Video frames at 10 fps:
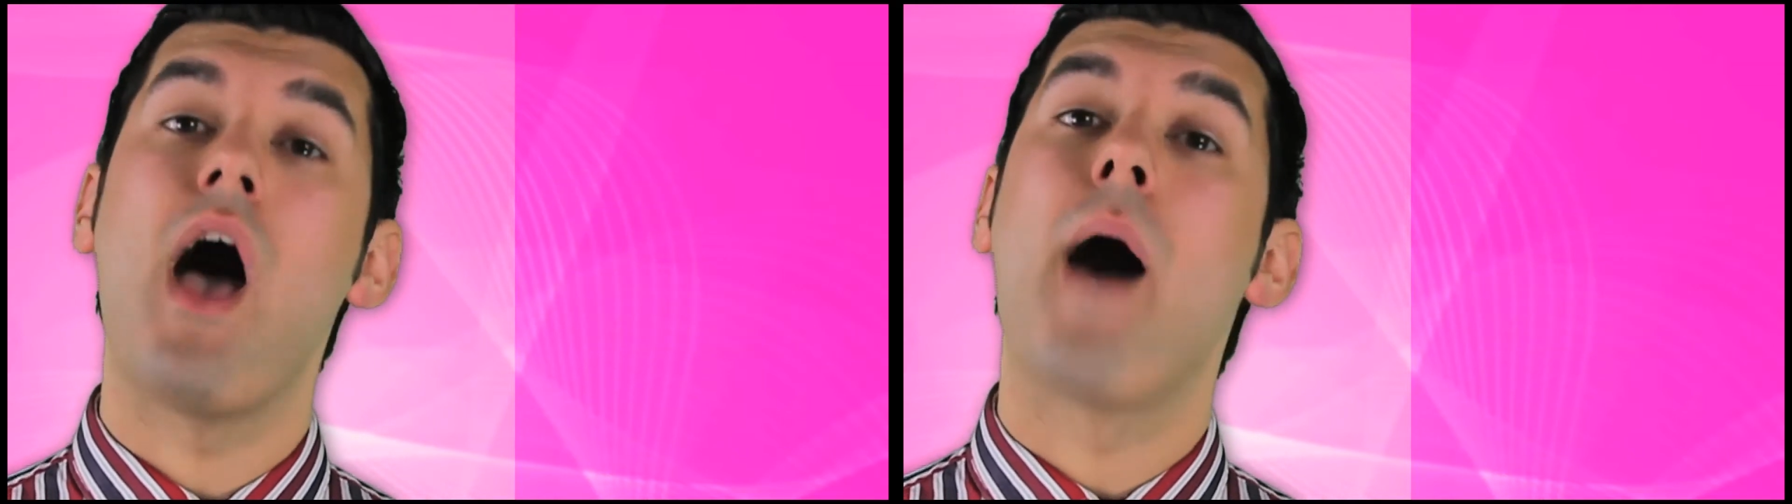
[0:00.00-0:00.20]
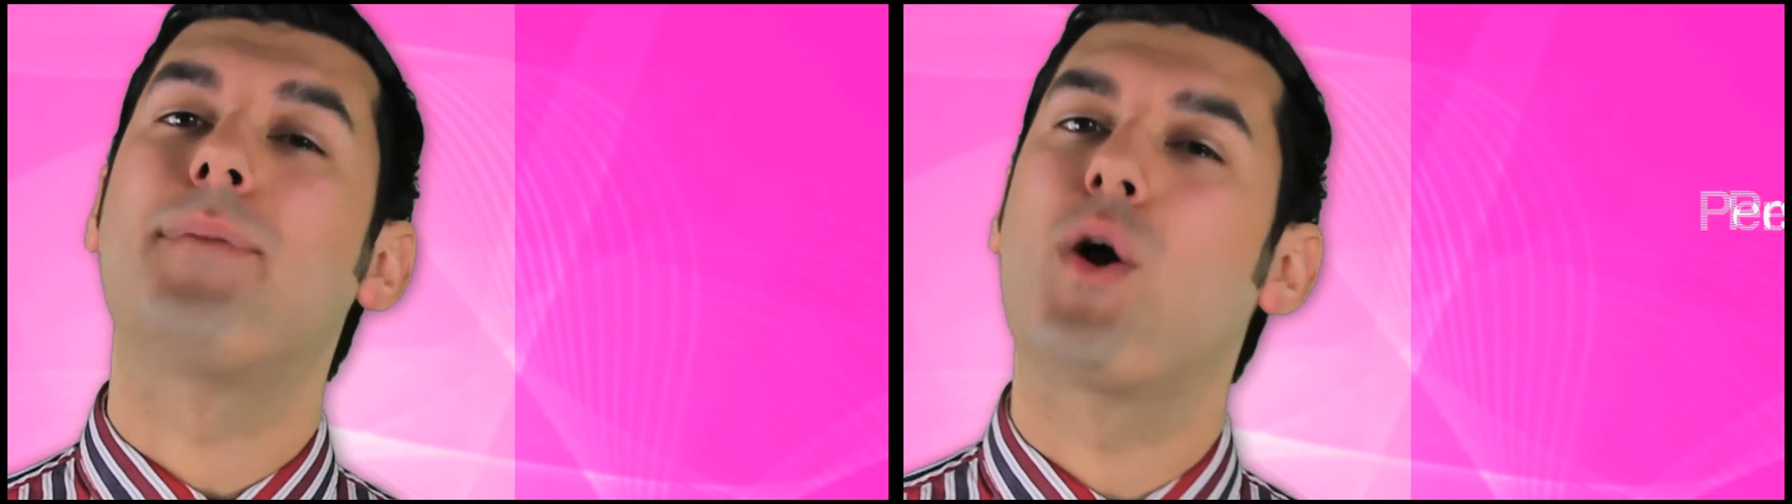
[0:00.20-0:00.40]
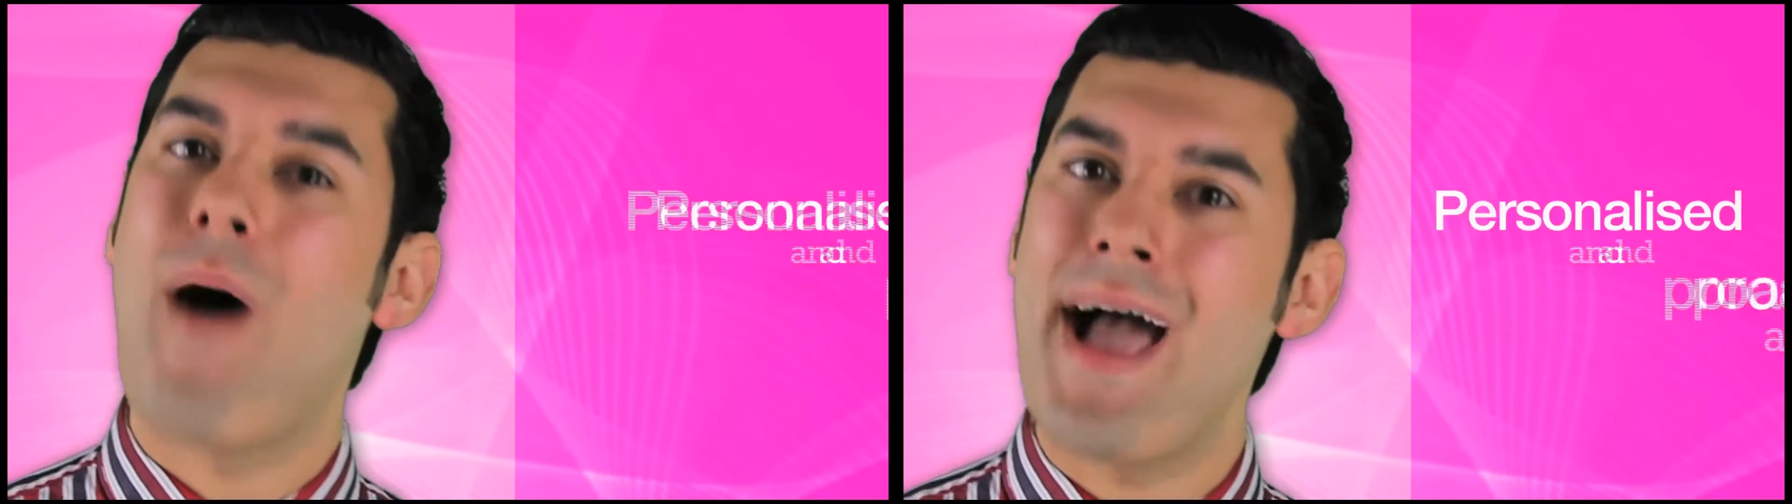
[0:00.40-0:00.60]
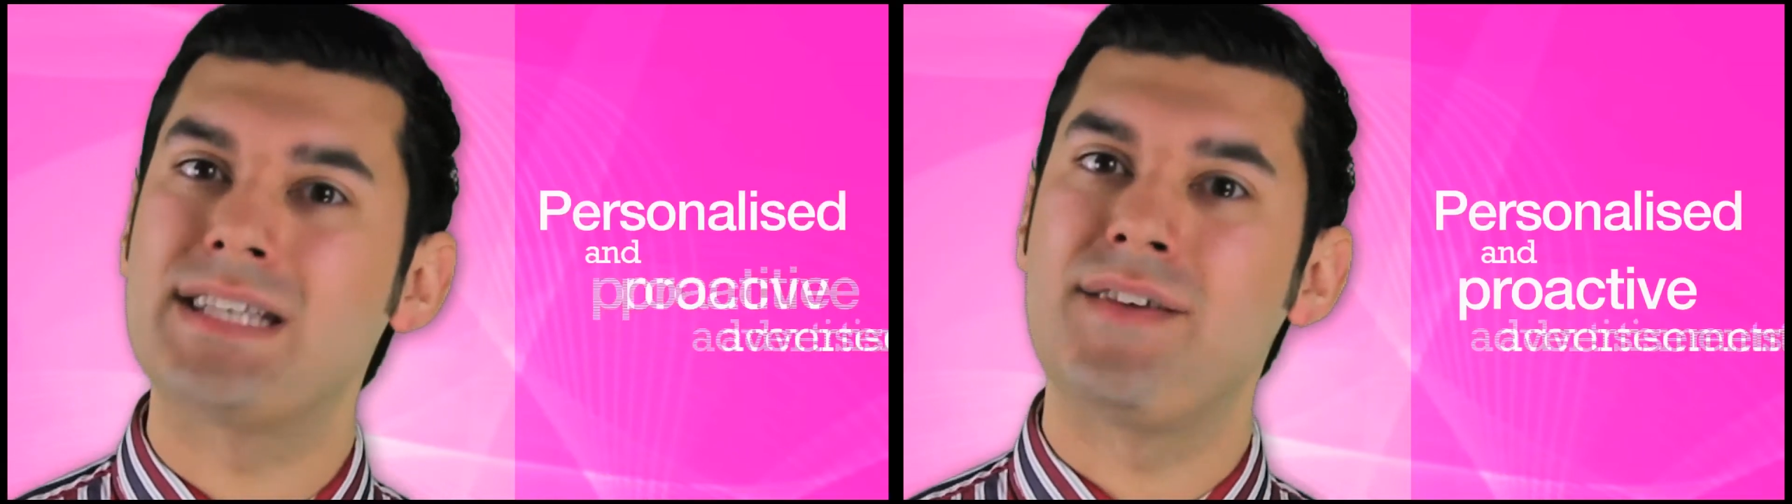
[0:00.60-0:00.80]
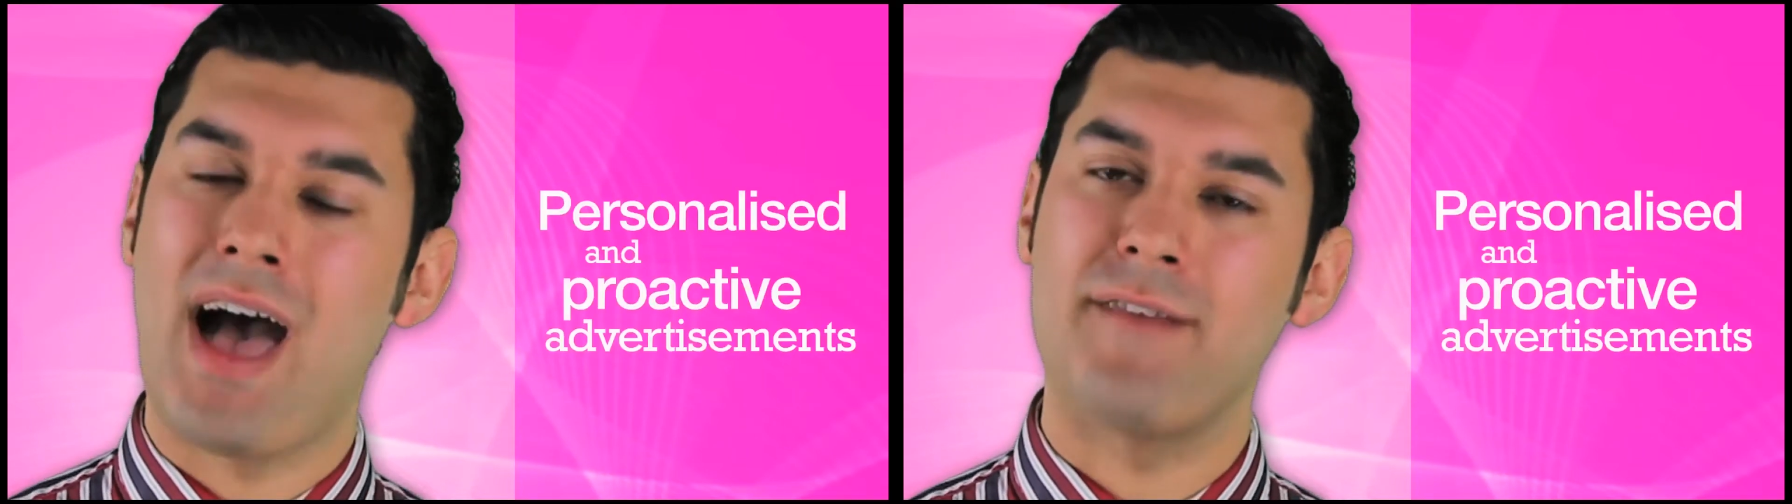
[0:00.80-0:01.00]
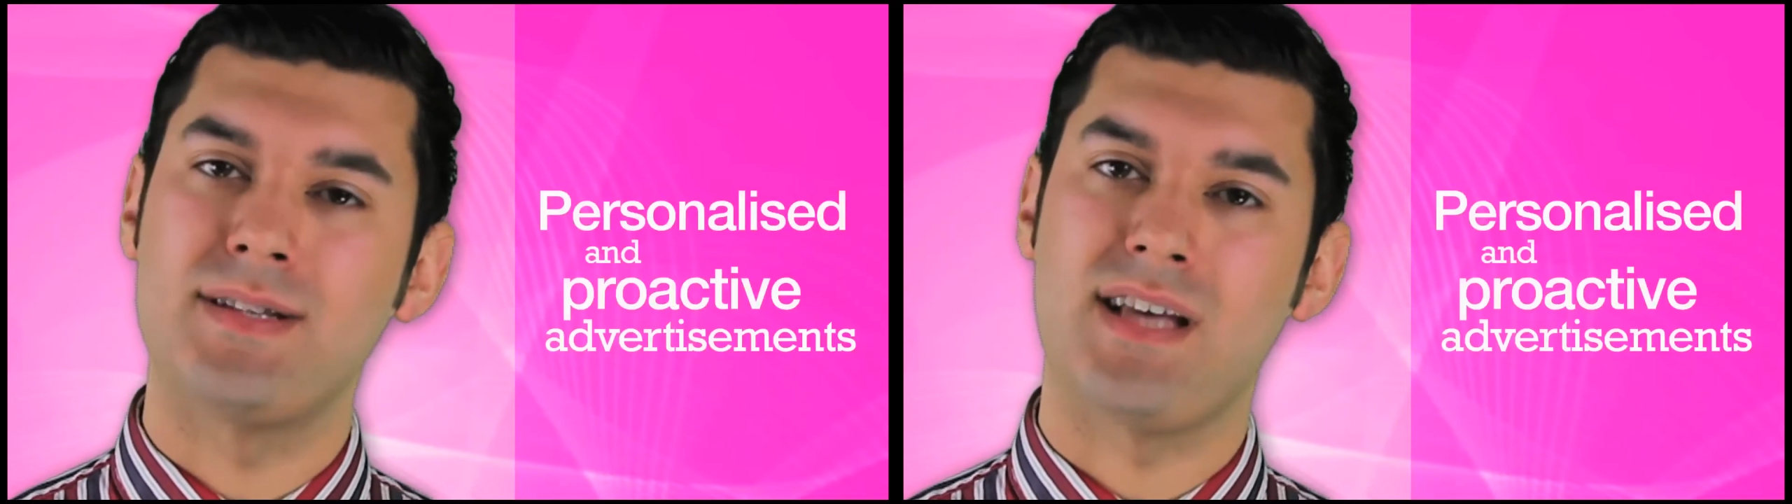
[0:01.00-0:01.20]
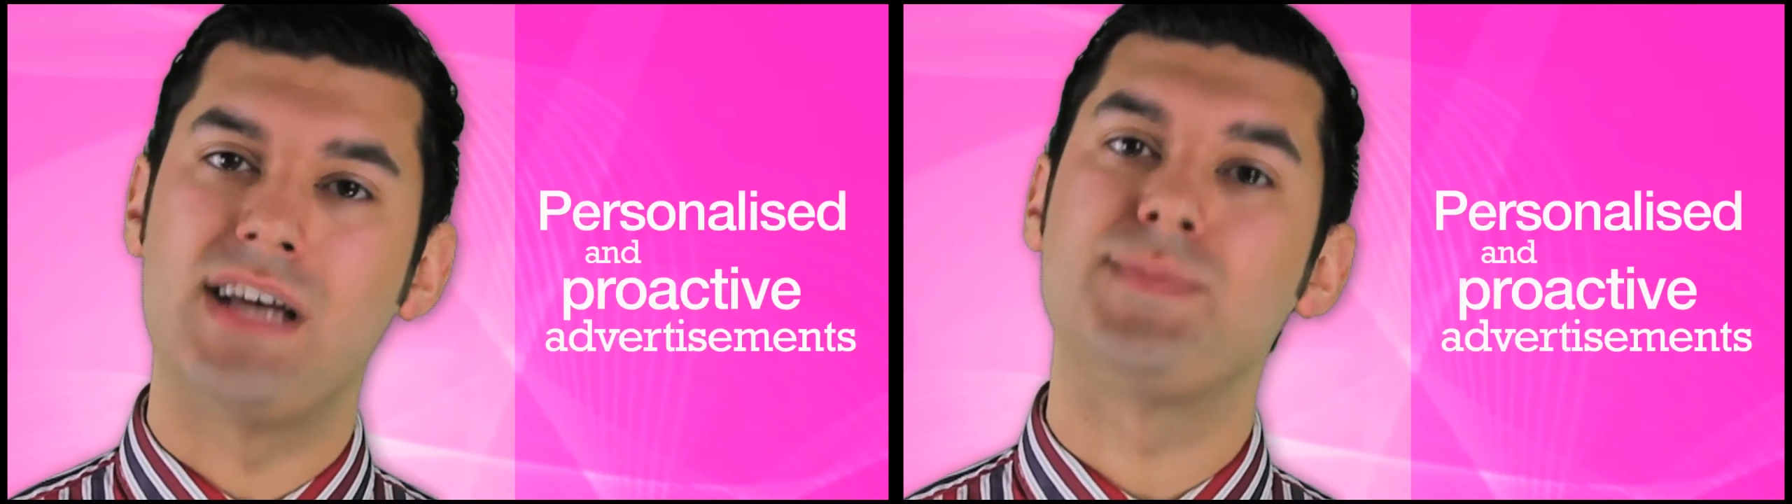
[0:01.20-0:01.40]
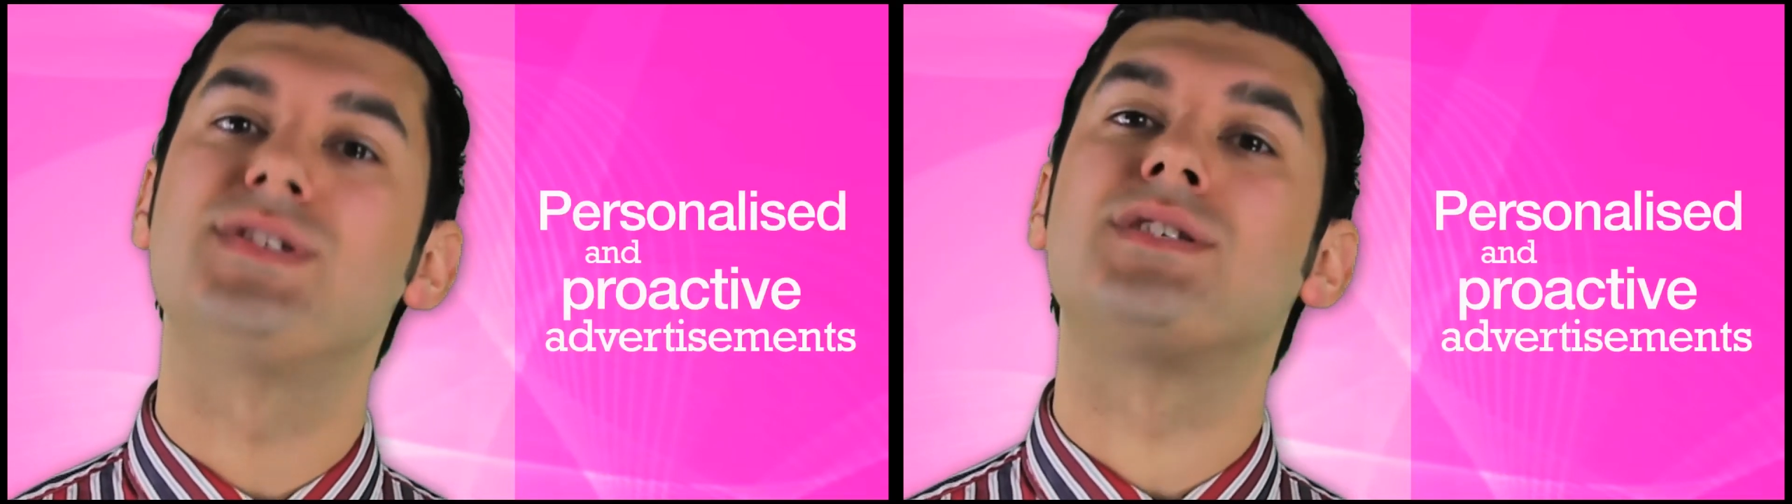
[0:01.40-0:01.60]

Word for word: and proactive advertisements